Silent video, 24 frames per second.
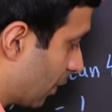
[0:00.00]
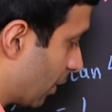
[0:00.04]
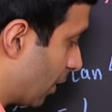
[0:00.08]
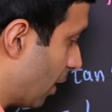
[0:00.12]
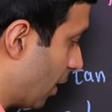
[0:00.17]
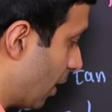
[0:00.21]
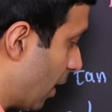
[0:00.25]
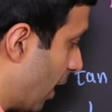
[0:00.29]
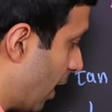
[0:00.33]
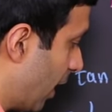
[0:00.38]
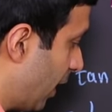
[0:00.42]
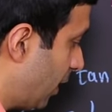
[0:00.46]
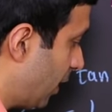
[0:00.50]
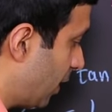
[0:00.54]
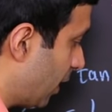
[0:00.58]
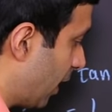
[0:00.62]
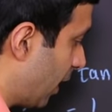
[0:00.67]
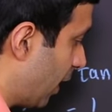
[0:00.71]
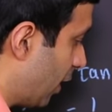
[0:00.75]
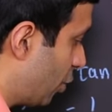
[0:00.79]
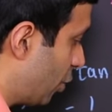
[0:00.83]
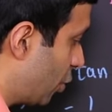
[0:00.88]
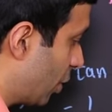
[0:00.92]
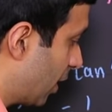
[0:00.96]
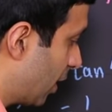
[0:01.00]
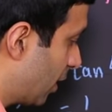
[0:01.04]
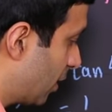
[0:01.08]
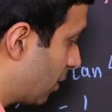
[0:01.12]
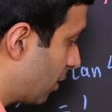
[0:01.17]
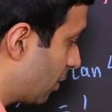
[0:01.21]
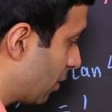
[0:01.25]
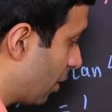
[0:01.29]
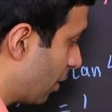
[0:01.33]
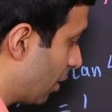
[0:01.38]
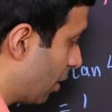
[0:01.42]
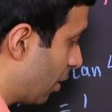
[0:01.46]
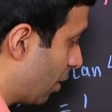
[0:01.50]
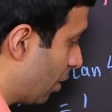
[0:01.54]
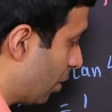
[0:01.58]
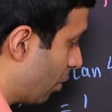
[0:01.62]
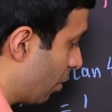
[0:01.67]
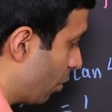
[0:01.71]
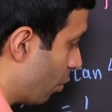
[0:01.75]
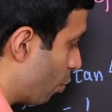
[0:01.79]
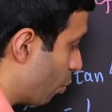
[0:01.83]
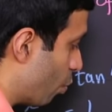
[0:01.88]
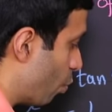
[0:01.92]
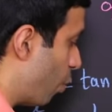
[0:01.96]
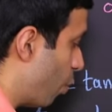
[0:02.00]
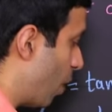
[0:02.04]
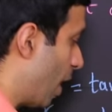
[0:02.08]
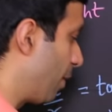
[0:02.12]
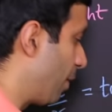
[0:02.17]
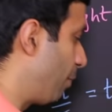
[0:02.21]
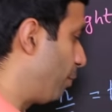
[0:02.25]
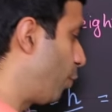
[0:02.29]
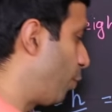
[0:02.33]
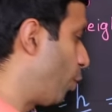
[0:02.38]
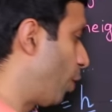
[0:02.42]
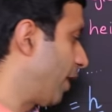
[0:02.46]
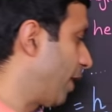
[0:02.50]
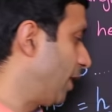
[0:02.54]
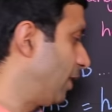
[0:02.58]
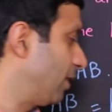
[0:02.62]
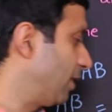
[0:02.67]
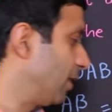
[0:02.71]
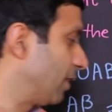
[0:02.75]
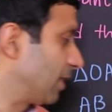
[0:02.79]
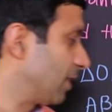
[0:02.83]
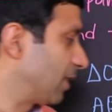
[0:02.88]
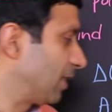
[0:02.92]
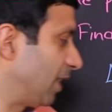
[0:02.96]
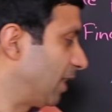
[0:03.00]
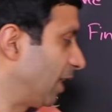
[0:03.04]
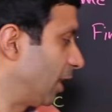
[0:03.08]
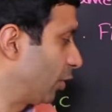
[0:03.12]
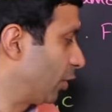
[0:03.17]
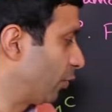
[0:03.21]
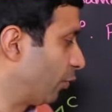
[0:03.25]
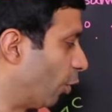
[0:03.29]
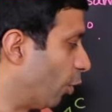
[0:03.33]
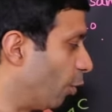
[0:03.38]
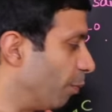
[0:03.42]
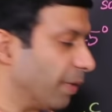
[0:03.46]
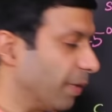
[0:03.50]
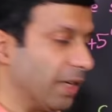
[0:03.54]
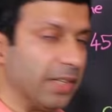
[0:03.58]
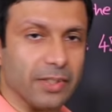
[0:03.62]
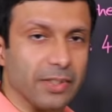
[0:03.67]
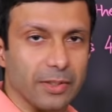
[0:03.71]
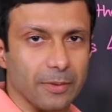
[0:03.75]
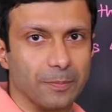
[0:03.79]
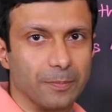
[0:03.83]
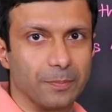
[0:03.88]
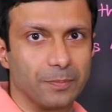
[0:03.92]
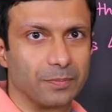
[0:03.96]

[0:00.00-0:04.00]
the height h as 1.64 meter.